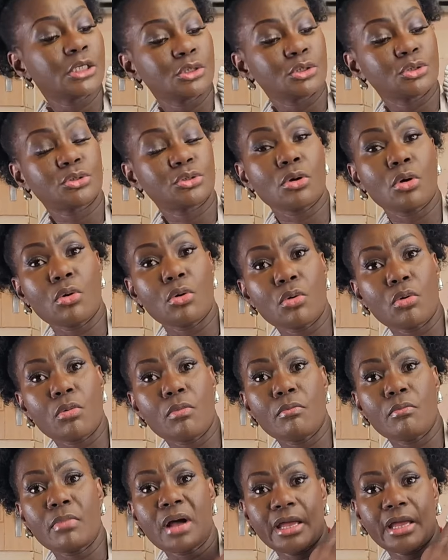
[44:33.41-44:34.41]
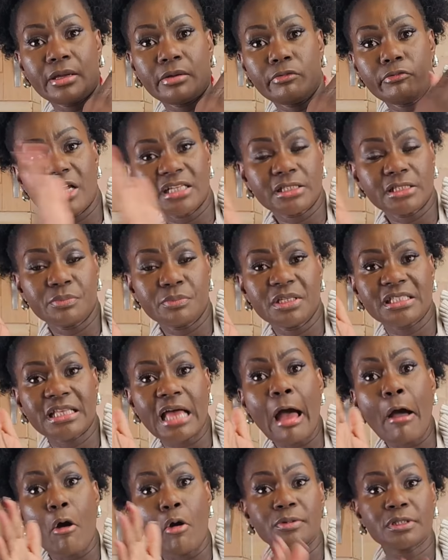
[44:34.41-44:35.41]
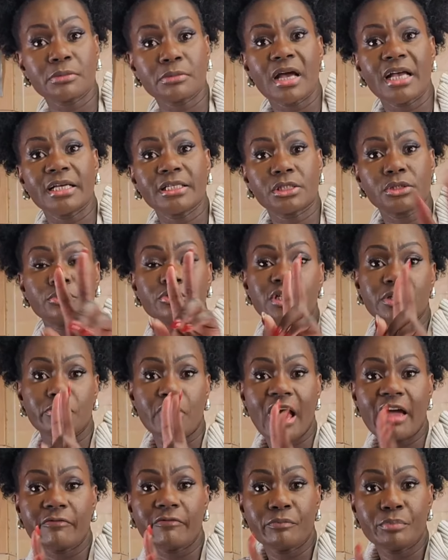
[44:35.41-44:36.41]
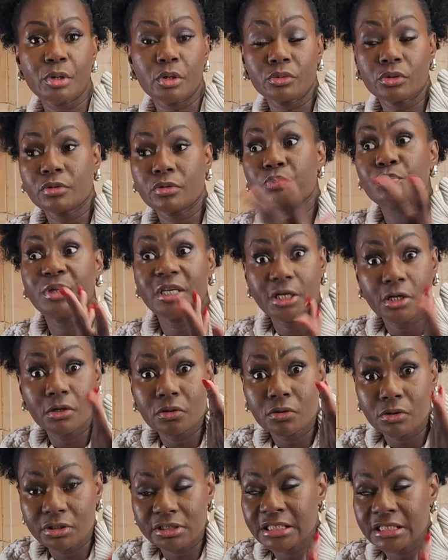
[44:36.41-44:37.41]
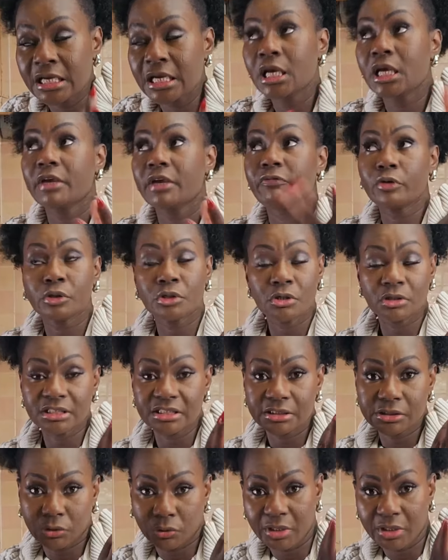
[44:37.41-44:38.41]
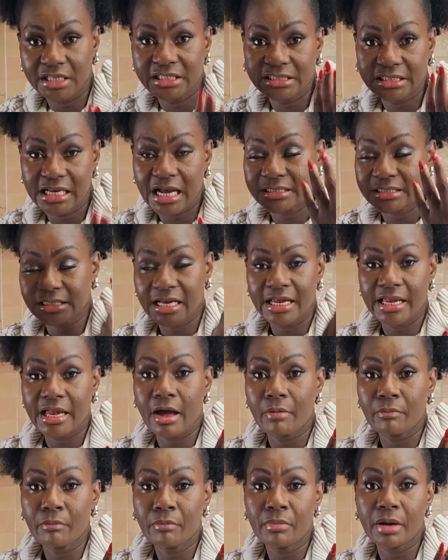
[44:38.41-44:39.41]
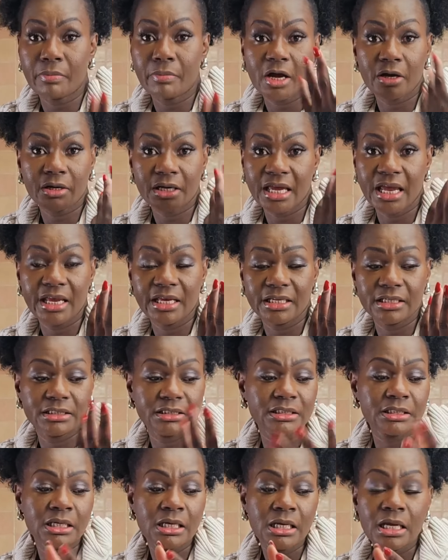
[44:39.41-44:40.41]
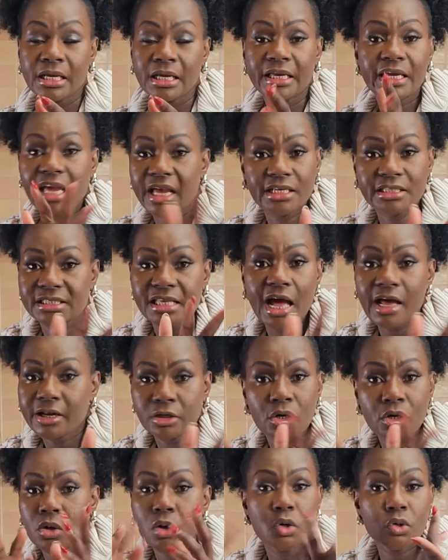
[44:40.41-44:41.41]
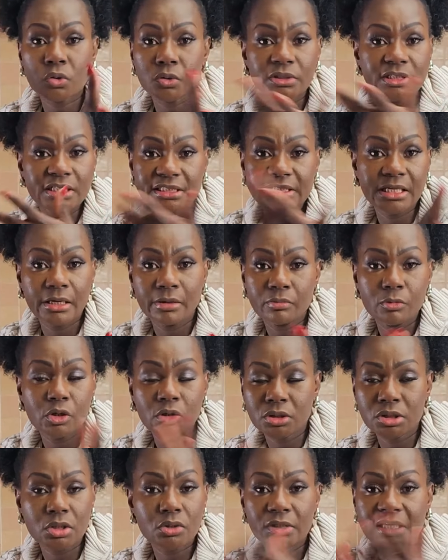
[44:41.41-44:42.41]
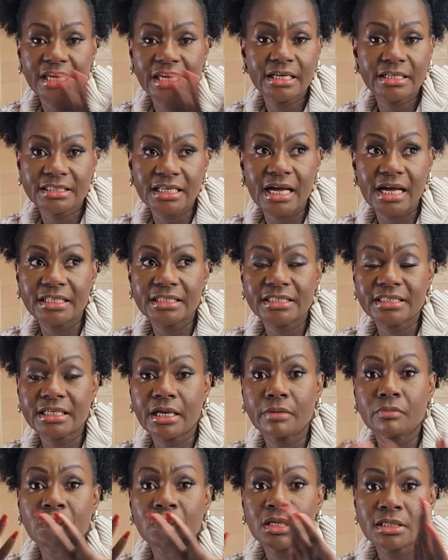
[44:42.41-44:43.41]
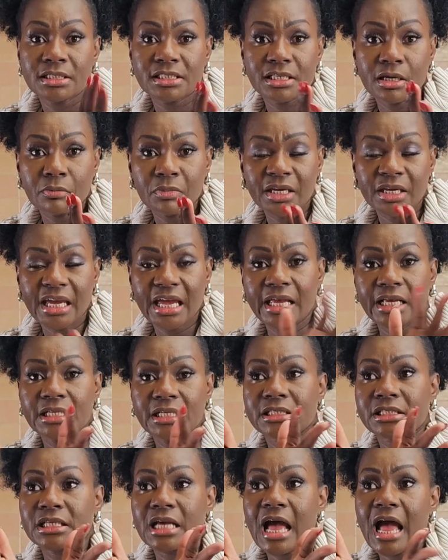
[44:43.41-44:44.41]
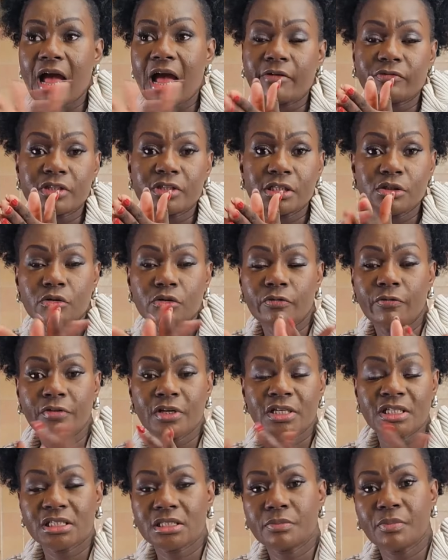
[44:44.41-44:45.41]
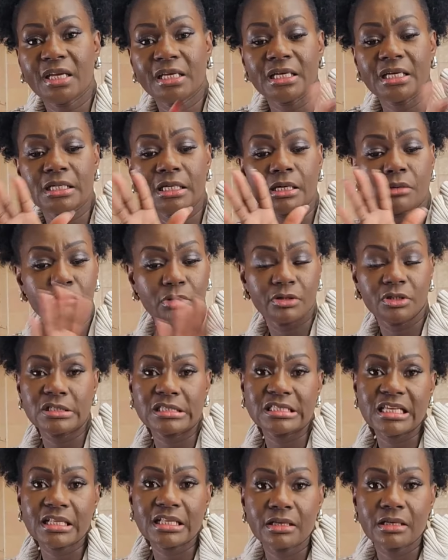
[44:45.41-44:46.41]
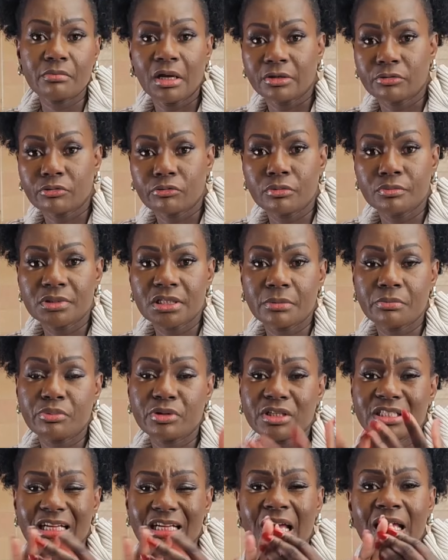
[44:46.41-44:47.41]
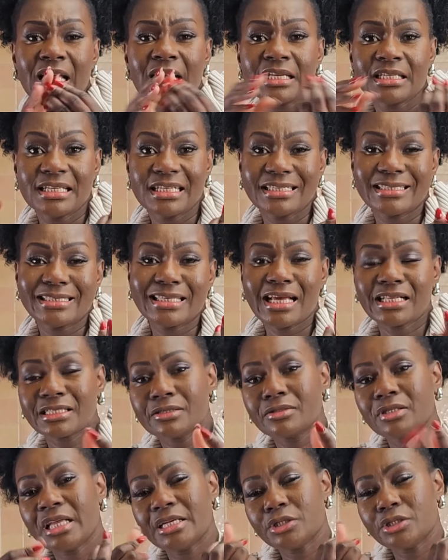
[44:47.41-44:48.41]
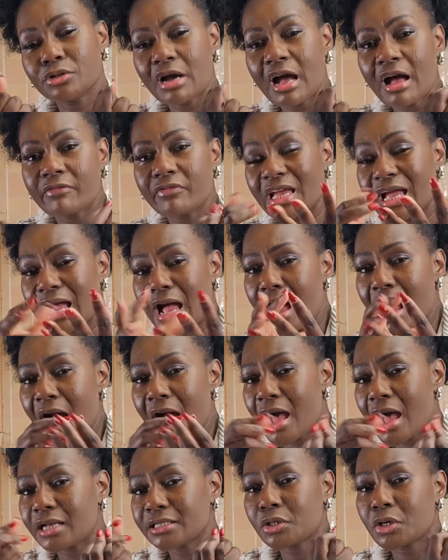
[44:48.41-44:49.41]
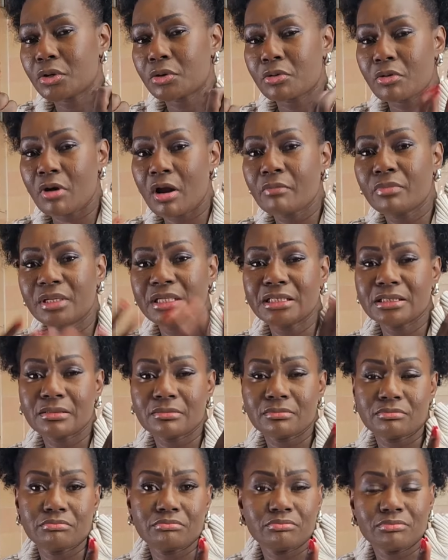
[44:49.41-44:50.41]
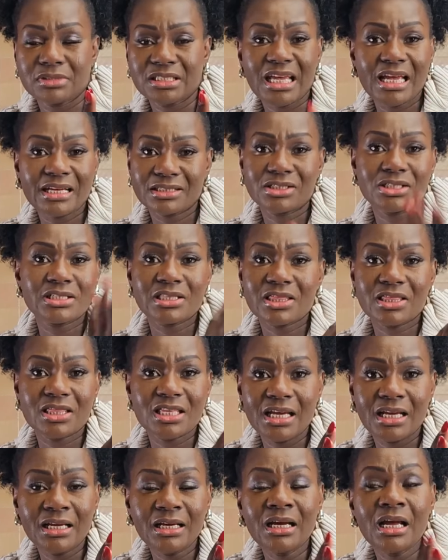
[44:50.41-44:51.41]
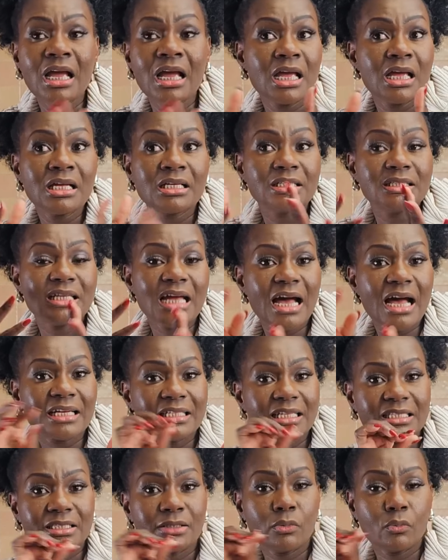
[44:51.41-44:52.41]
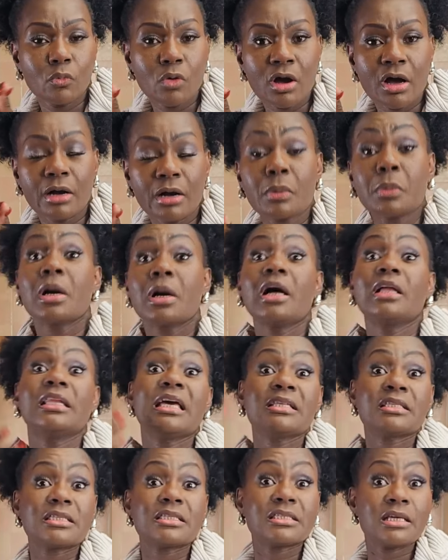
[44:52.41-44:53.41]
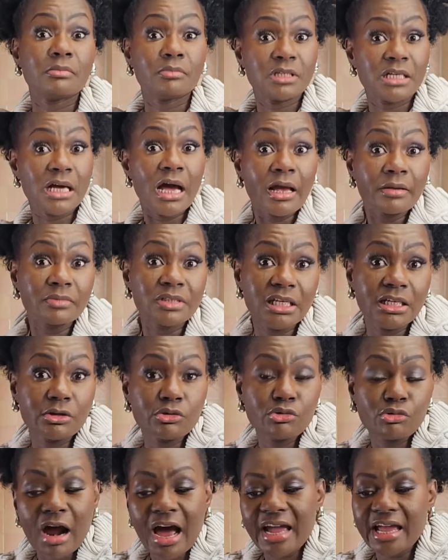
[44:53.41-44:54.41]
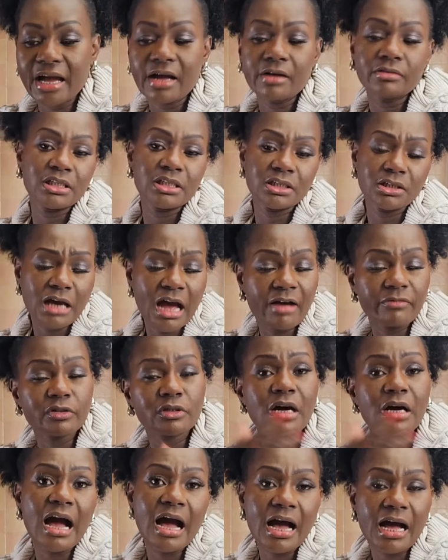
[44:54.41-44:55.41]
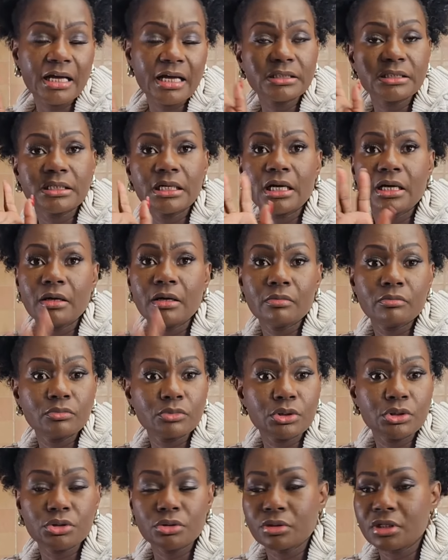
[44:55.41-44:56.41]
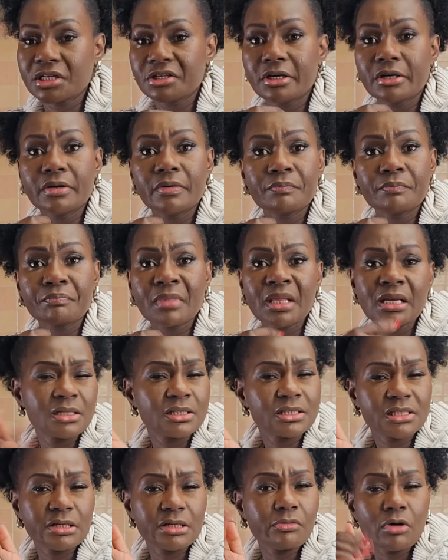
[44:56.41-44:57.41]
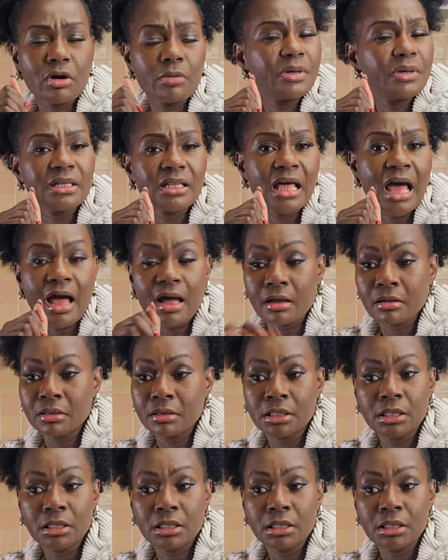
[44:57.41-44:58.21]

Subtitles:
So my recipes are optimized to derive both, because if you're not as crazy as I am about cakes, cakes are not all the same. Not all cakes are the same. Some cakes, after you've finished baking them and you set them at room temperature, they settle and you have a hard, crumbly textured thing that doesn't work well. And sometimes they dry out and you have to add sugar, syrup, and that.